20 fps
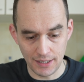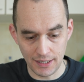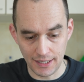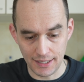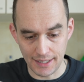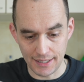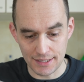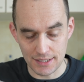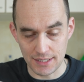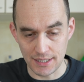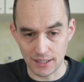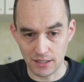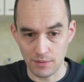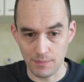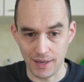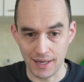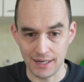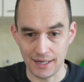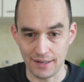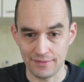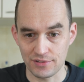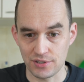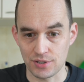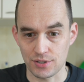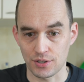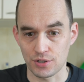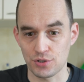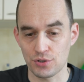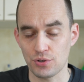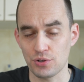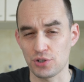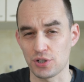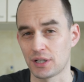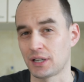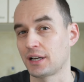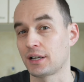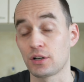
and I just hit Command F to start searching.